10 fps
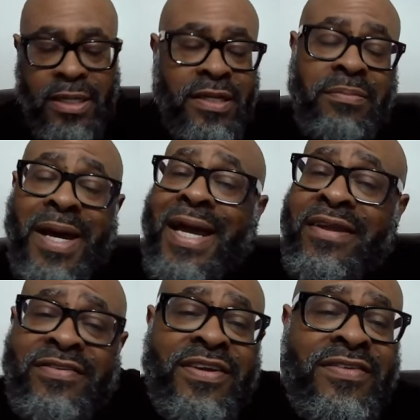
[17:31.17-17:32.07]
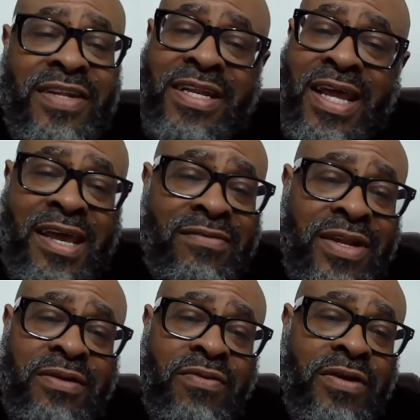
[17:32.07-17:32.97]
Tobias just didn't have
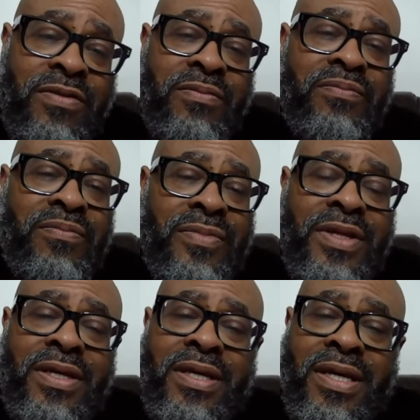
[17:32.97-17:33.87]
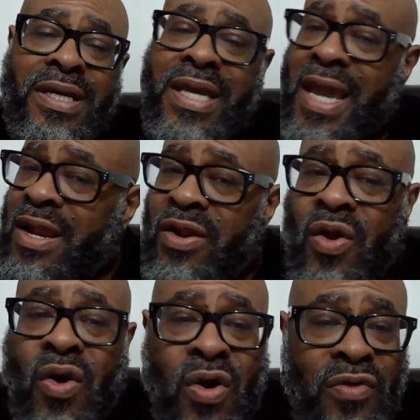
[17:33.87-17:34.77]
any rhythm. He had an
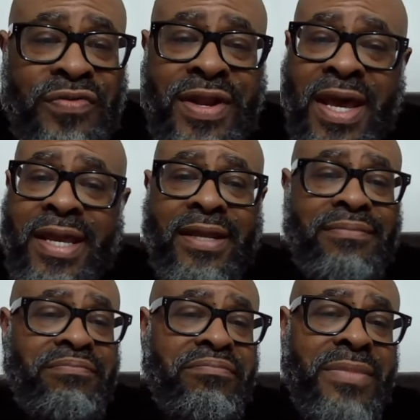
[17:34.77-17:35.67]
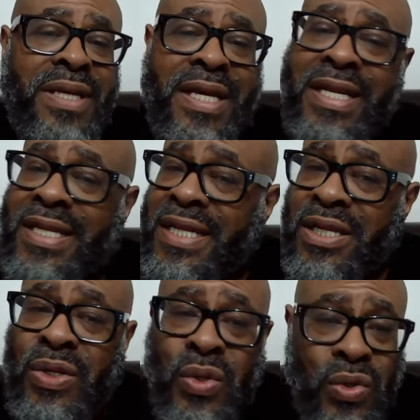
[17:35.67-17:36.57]
off night. He
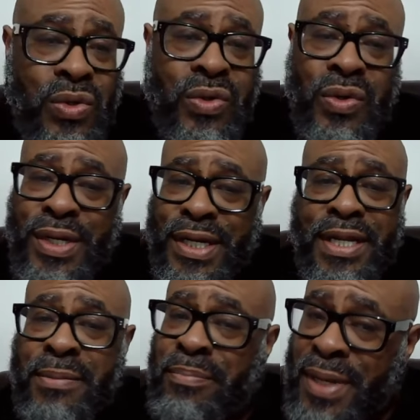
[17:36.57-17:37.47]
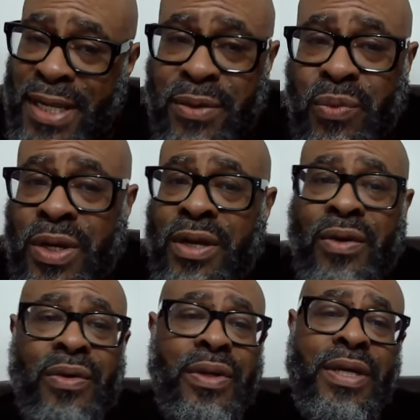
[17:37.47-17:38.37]
didn't look good. He didn't play
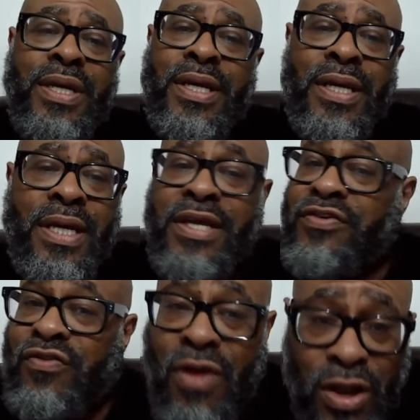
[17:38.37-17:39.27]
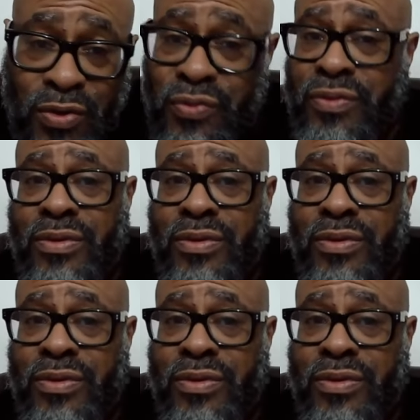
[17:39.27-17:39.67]
well. He struggled.